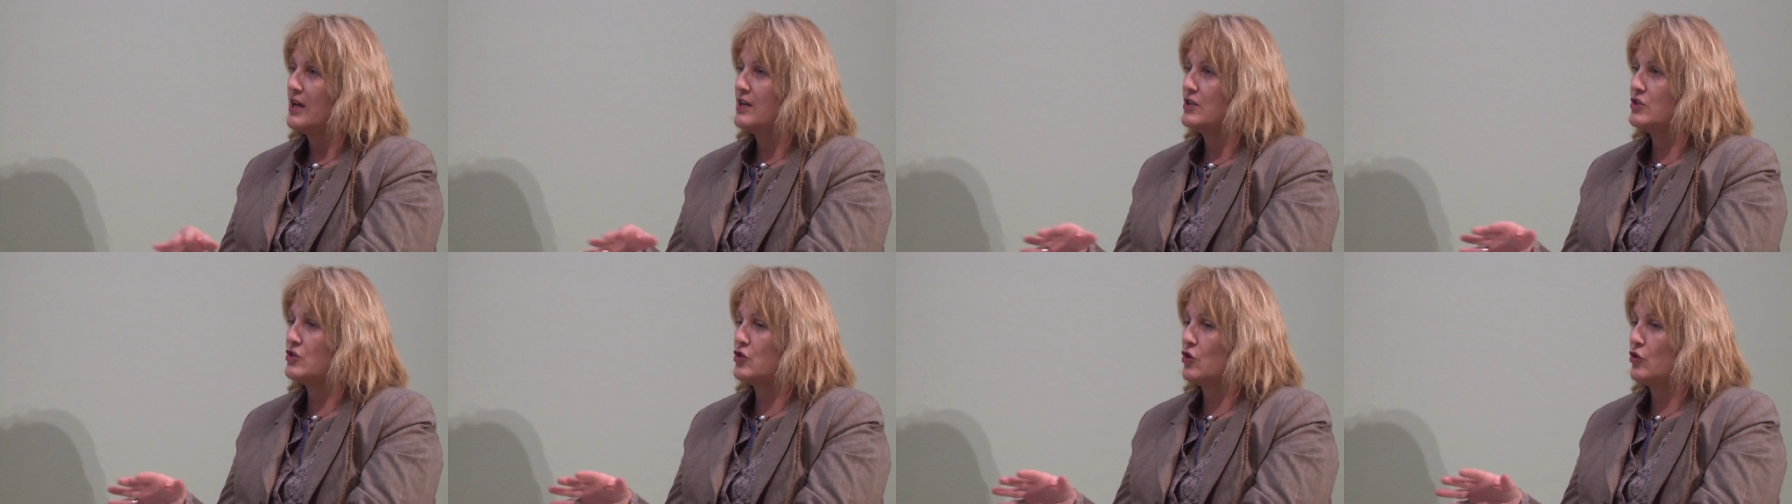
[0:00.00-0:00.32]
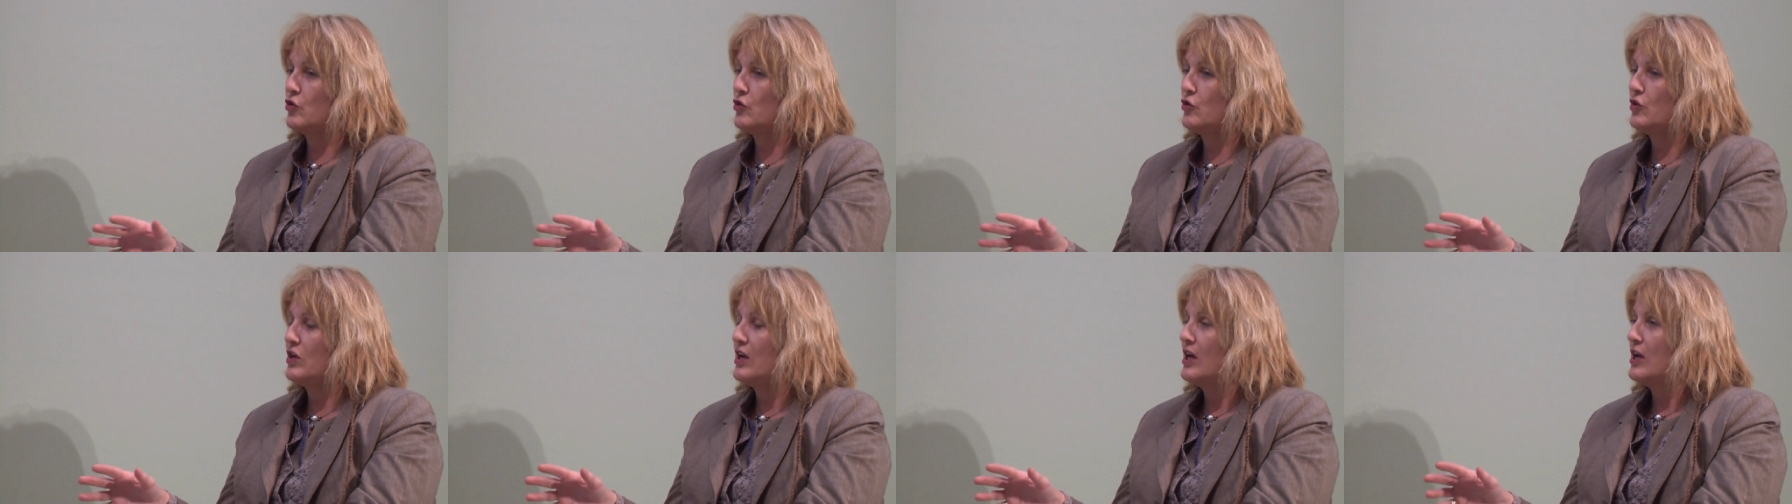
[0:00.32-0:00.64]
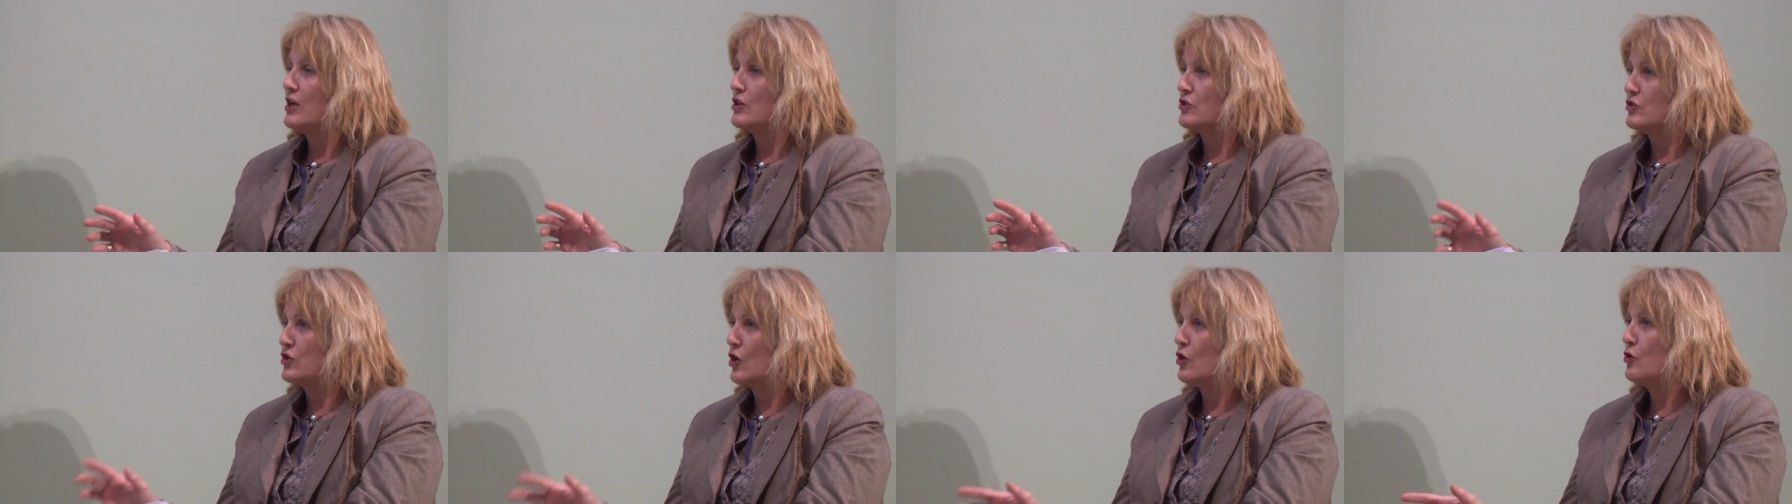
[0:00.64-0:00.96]
So
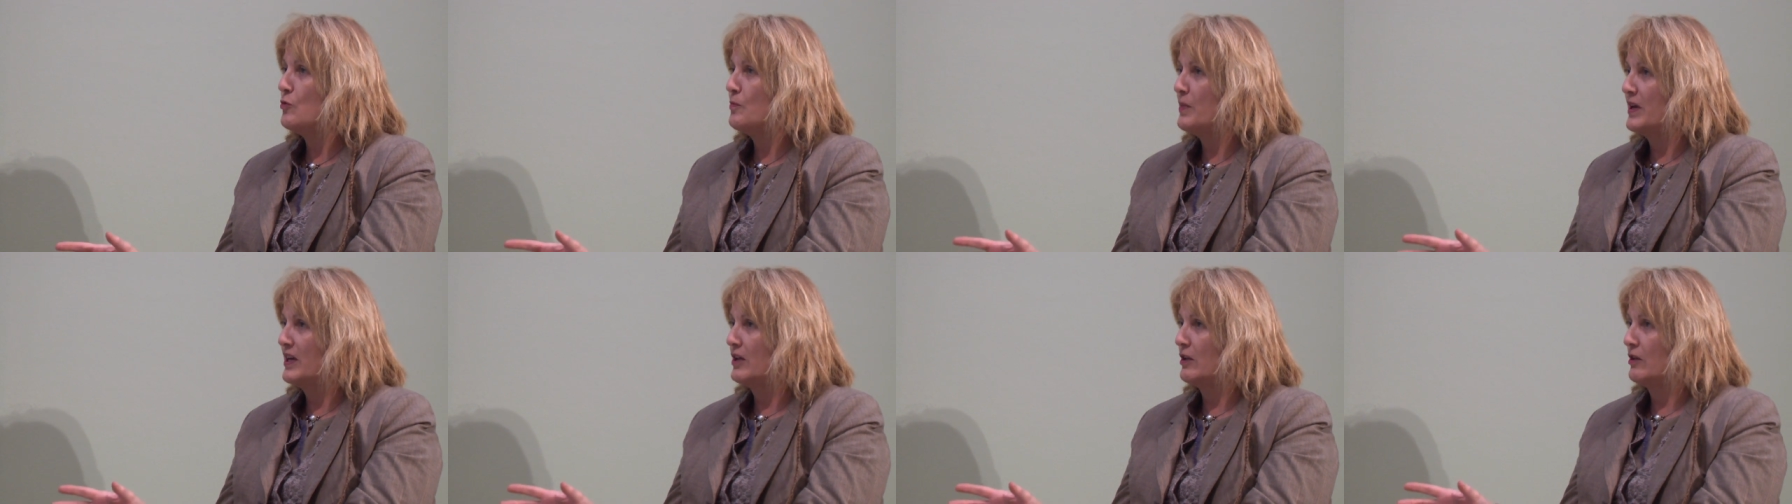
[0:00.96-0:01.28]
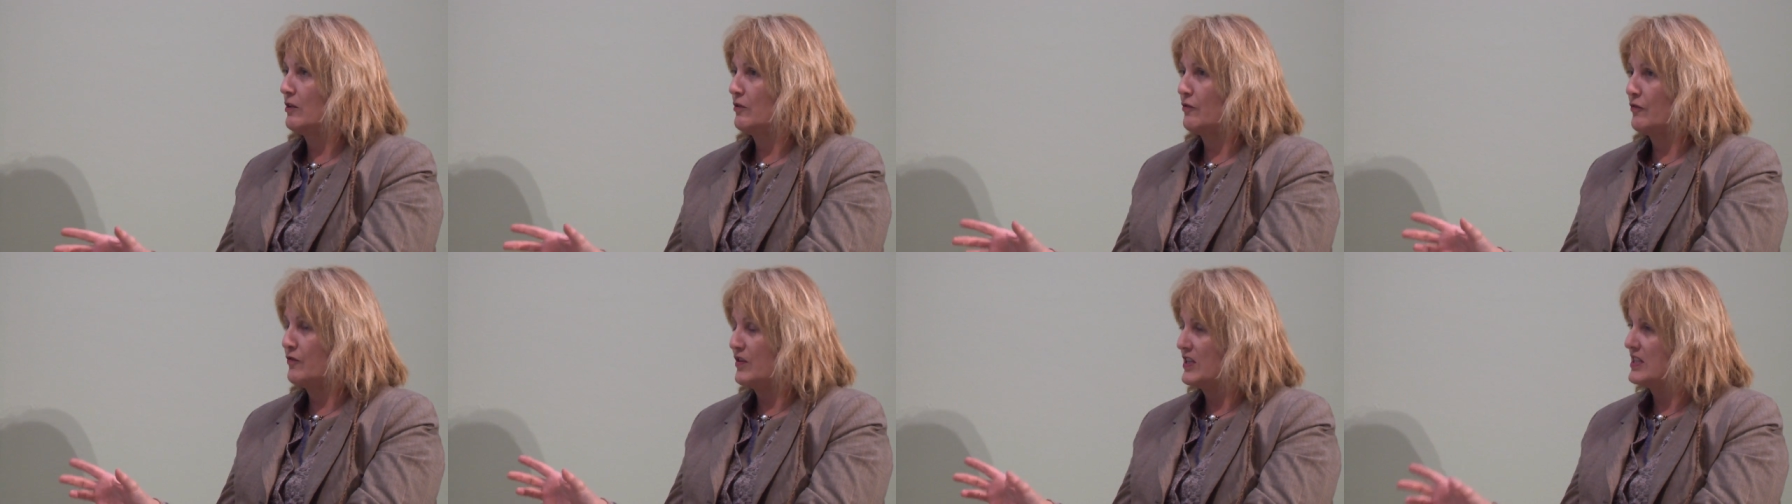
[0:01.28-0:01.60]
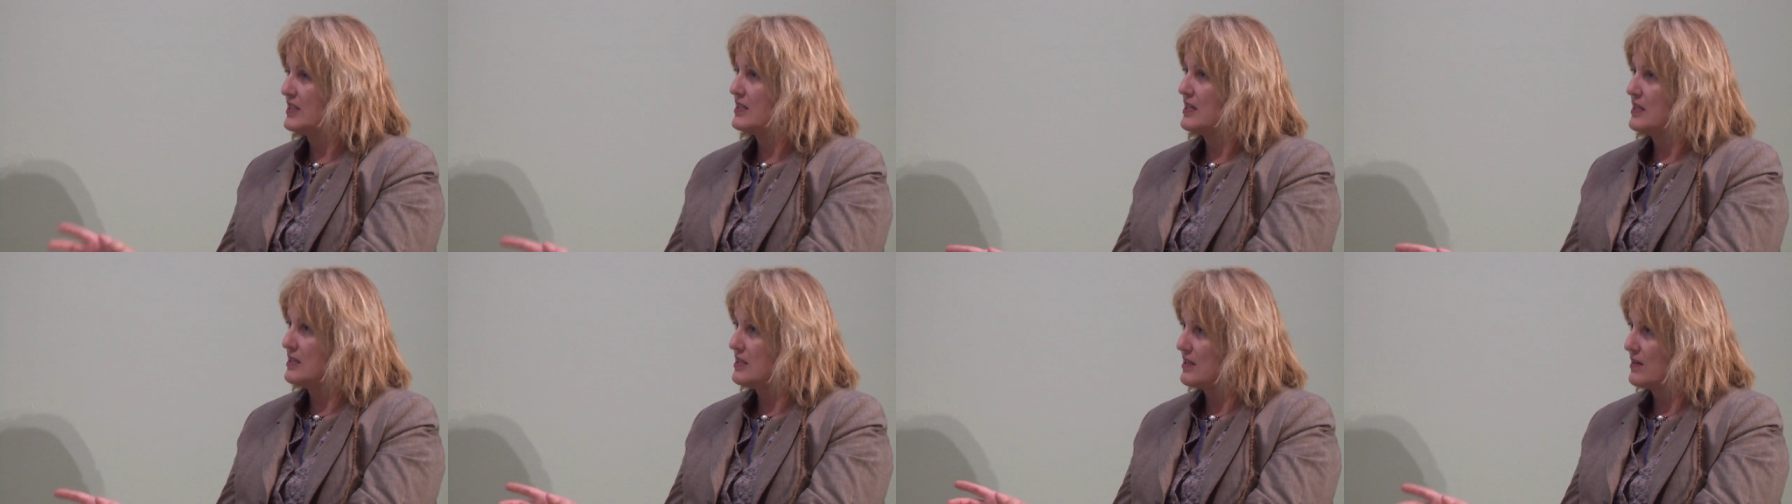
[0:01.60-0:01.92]
Dobell
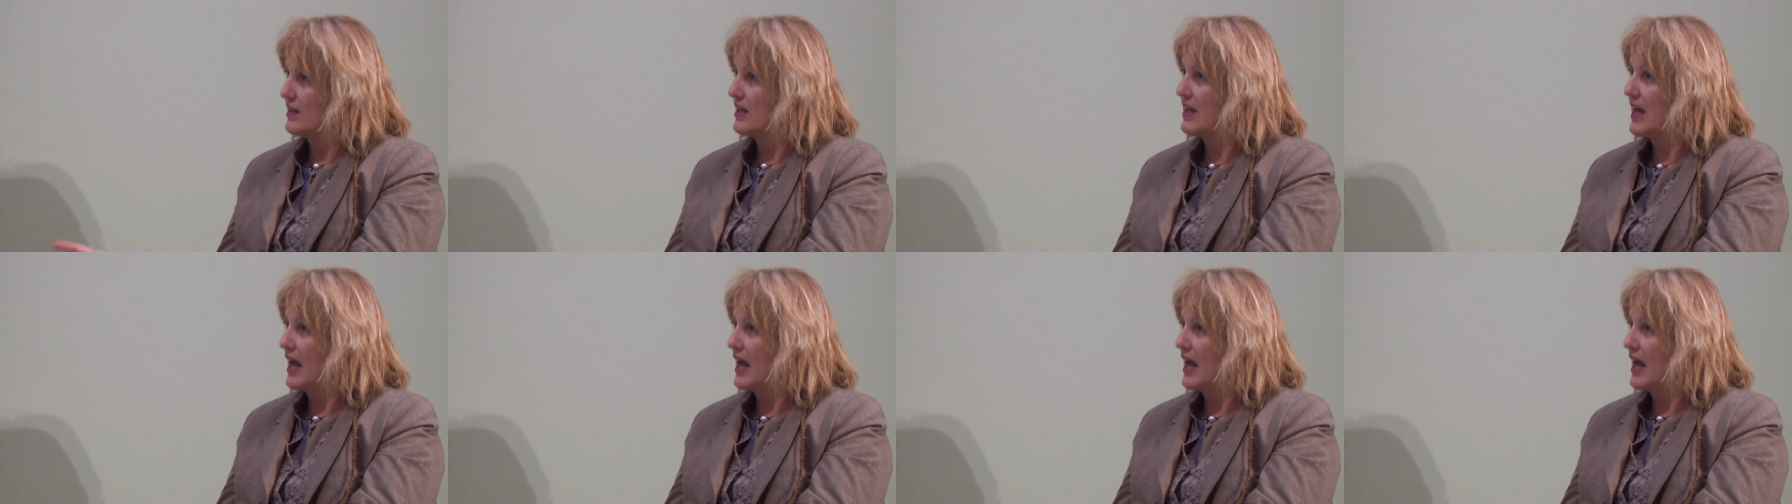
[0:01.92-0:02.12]
fits into the